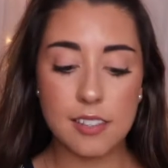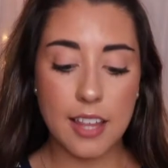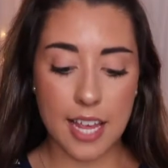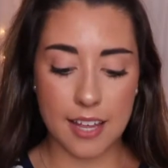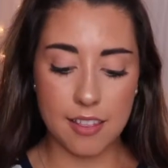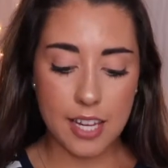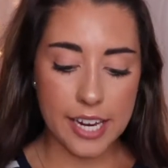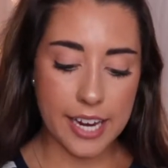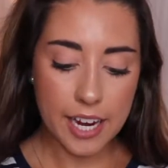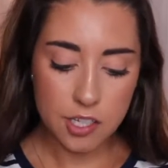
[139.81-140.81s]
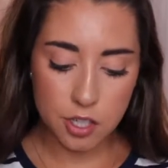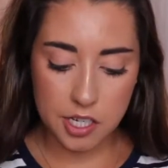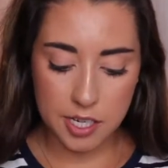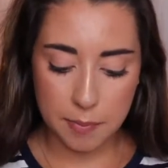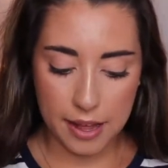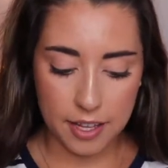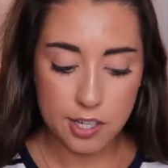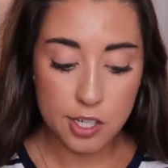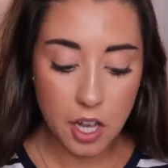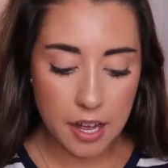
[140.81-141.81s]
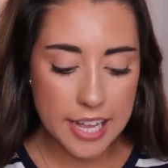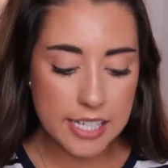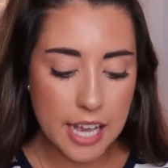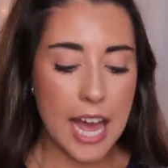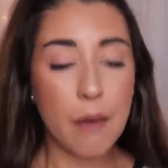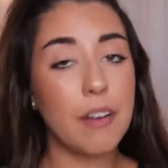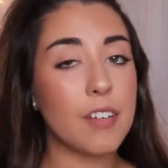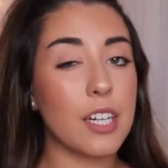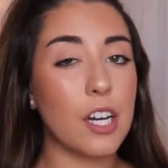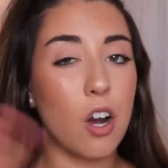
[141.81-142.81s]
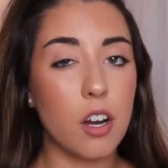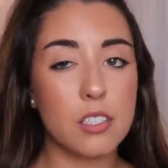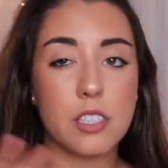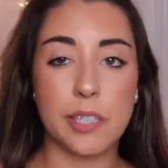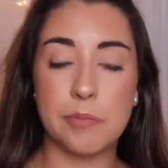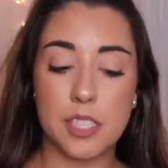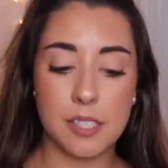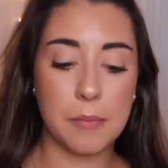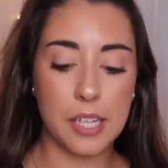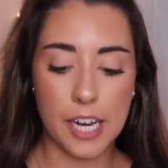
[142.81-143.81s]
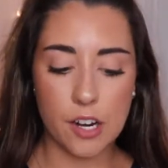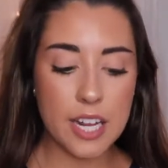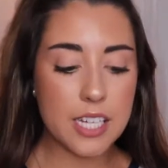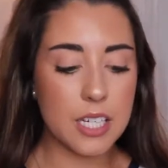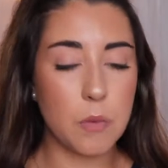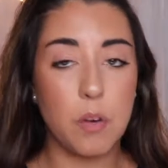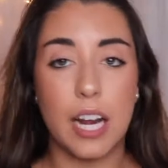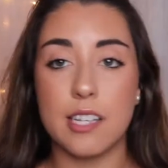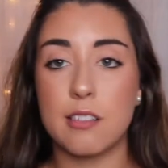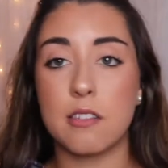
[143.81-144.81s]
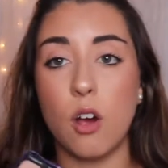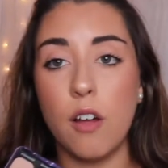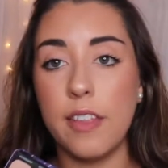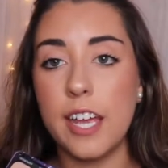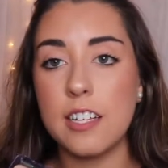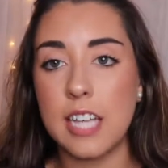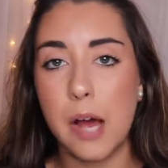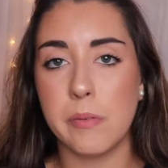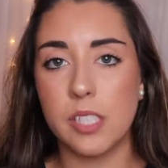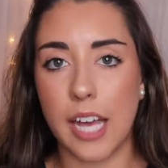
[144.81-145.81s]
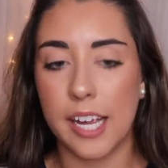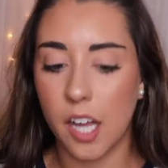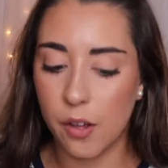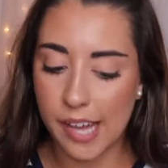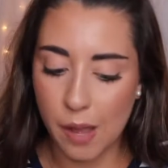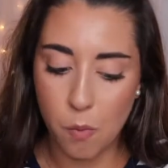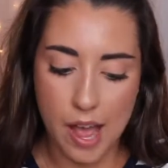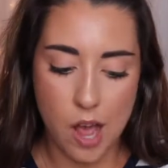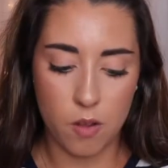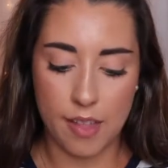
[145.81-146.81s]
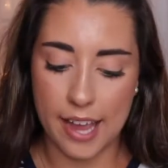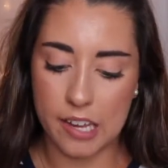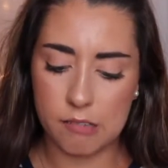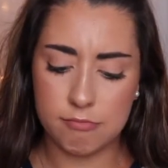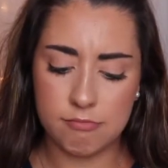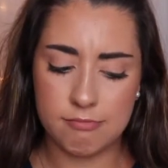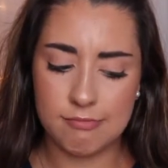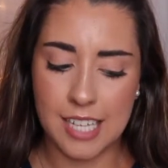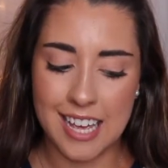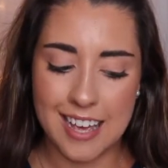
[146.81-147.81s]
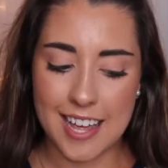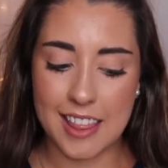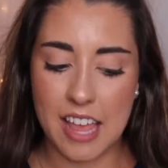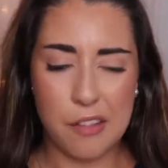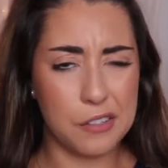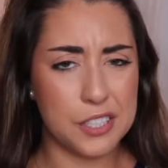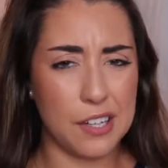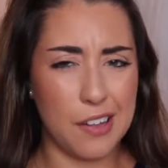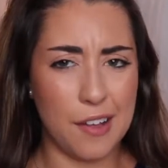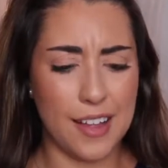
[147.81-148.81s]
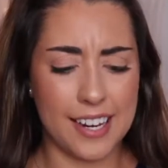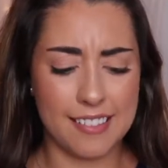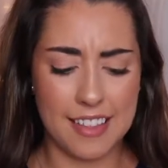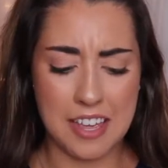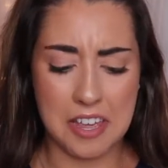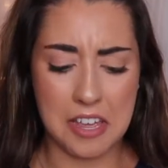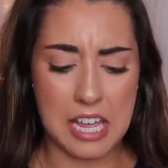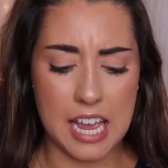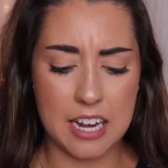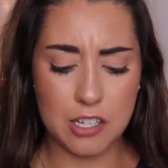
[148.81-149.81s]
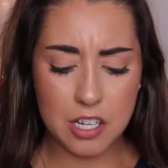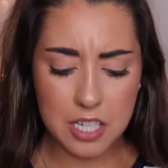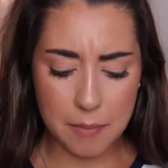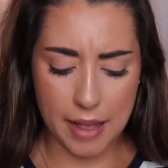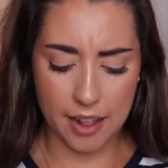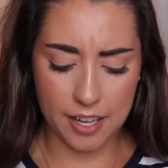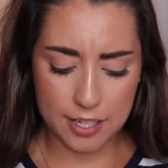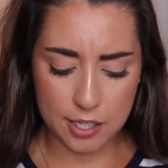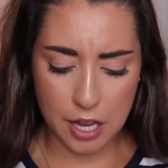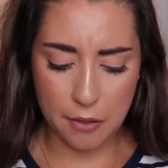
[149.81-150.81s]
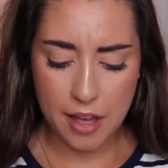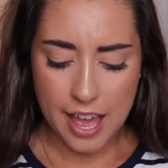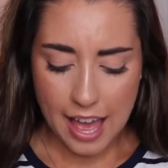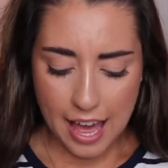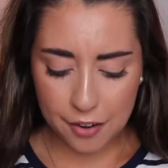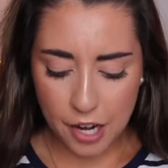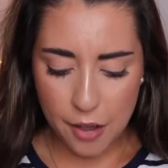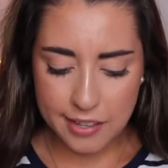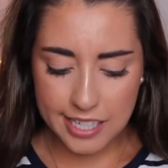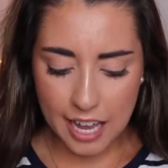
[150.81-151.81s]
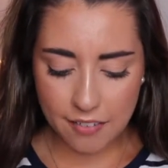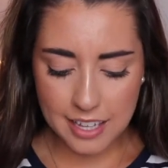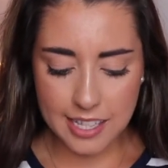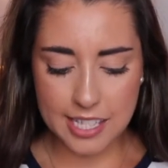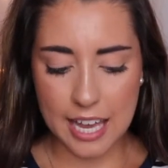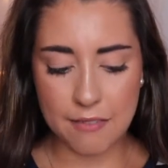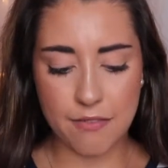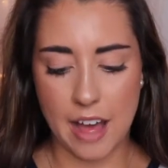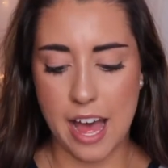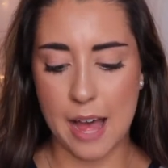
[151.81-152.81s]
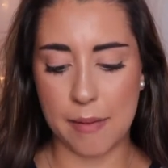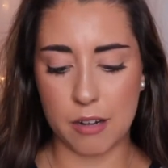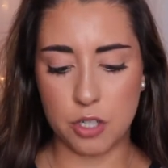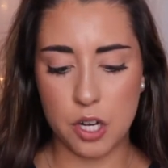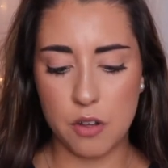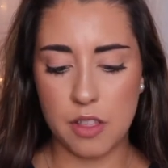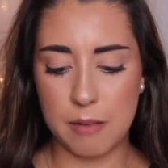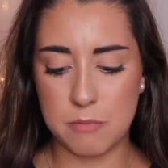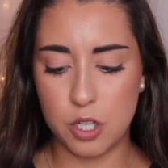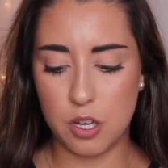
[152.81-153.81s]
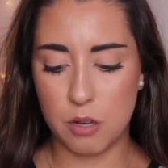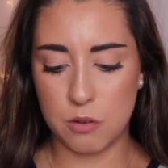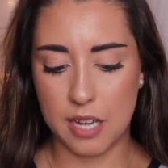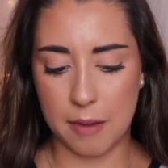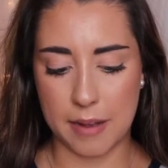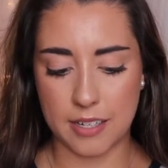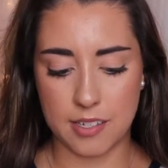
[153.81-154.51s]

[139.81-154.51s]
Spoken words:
than the Anastasia palette does. However, there are some similarities, and when I saw this, I was like, okay, wow, like, that looks a lot like the Anastasia palette. So, I don't know, it's kind of got the same vibe. I'll show them to you side by